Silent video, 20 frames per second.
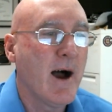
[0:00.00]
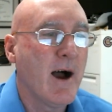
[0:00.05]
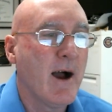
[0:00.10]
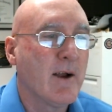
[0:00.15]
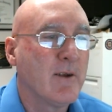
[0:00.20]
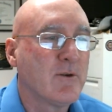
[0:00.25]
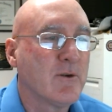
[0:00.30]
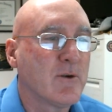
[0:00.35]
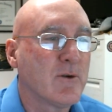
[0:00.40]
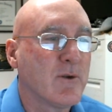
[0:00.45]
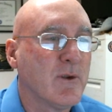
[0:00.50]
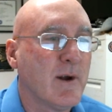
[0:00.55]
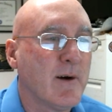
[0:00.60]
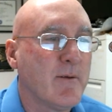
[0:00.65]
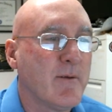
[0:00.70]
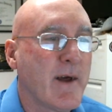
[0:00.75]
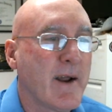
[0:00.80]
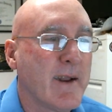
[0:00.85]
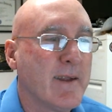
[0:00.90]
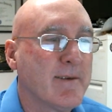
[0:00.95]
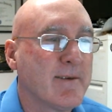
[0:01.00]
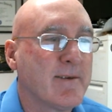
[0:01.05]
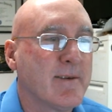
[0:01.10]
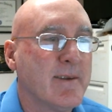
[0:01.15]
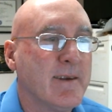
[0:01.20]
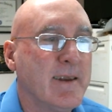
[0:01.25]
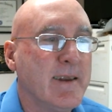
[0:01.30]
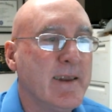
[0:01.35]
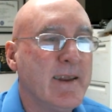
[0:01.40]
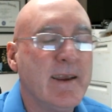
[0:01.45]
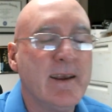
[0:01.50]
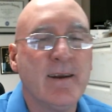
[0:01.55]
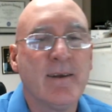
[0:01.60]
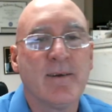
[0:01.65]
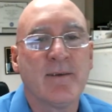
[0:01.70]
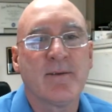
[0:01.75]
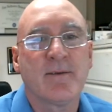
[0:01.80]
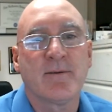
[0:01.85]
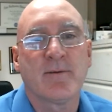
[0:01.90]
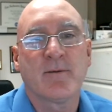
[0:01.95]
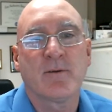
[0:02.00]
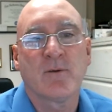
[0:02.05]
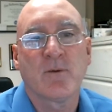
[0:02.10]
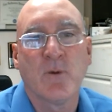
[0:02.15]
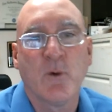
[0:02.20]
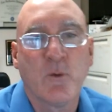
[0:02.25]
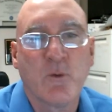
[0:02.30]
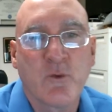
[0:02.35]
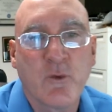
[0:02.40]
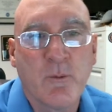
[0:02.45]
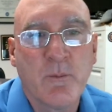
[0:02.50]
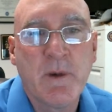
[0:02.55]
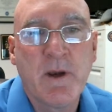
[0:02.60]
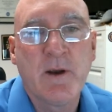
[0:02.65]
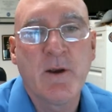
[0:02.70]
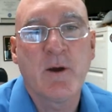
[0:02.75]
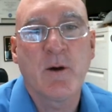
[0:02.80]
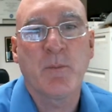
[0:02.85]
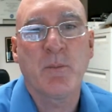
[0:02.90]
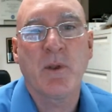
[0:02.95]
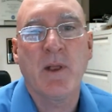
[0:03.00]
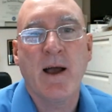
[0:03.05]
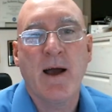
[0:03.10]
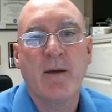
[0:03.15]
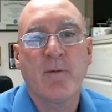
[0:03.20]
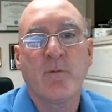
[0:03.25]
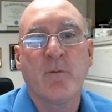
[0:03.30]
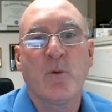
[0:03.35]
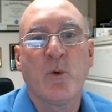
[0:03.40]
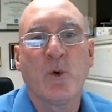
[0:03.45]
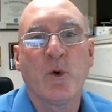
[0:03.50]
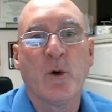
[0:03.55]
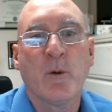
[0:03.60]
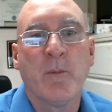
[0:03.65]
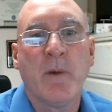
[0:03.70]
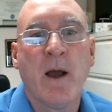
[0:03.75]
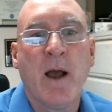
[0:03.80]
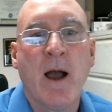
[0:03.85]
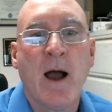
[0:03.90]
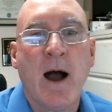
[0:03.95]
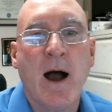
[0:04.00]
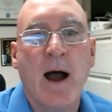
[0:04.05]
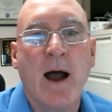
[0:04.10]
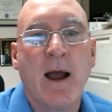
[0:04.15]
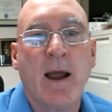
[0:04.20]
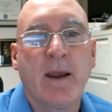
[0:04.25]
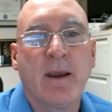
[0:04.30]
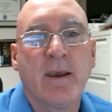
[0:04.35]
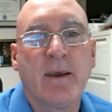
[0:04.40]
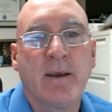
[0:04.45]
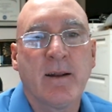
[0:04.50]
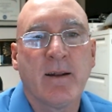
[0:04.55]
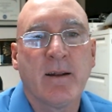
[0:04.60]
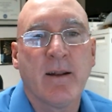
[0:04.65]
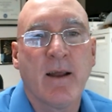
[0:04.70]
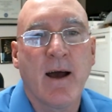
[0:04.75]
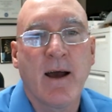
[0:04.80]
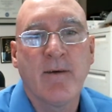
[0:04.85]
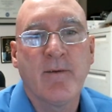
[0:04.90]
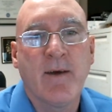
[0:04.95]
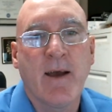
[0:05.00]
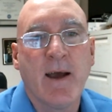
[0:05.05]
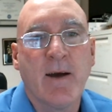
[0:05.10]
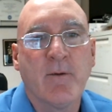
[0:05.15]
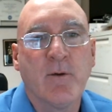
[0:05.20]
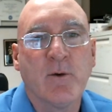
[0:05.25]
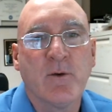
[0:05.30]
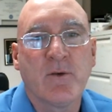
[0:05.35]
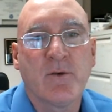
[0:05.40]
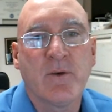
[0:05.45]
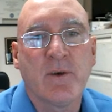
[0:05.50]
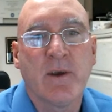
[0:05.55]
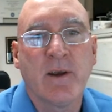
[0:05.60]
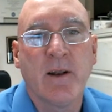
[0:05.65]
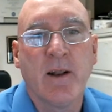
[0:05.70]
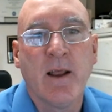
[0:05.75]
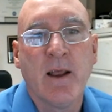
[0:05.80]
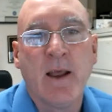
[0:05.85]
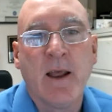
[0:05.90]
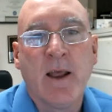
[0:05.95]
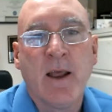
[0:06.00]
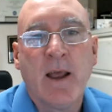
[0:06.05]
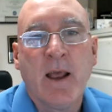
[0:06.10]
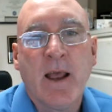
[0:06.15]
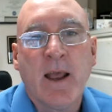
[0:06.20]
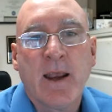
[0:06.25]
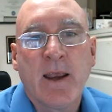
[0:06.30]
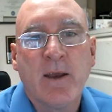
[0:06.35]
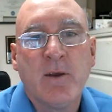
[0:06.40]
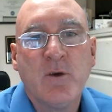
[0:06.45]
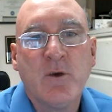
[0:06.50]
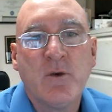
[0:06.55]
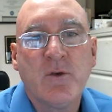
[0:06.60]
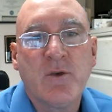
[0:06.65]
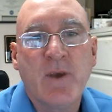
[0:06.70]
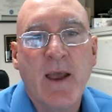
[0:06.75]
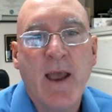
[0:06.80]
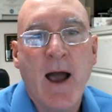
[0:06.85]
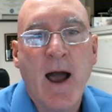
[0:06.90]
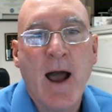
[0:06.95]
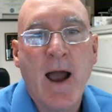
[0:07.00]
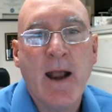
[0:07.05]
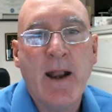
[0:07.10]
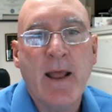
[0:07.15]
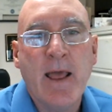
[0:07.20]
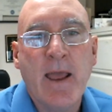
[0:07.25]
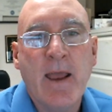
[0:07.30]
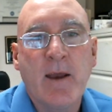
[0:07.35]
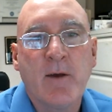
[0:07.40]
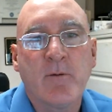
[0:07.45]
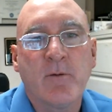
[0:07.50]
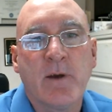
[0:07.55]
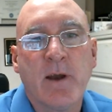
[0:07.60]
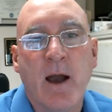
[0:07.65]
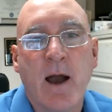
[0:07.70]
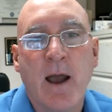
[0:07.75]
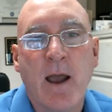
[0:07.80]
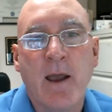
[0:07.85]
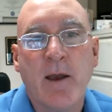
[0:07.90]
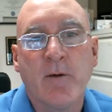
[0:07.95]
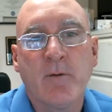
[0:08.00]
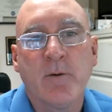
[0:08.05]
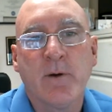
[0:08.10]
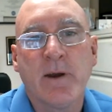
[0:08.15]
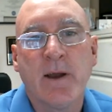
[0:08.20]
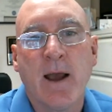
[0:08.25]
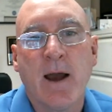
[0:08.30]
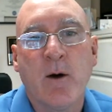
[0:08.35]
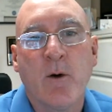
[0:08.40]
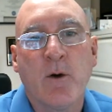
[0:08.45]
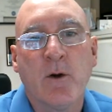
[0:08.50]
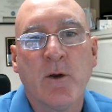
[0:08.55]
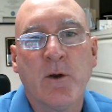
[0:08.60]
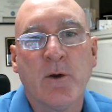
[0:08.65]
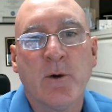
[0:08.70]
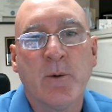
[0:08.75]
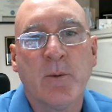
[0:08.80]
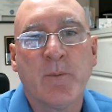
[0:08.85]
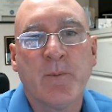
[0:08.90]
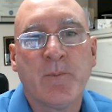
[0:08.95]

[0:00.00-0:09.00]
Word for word: I just love that. It's the neatest social media platform. I can I've ever seen. Can you say hi to Avery? Hi Avery, how are you?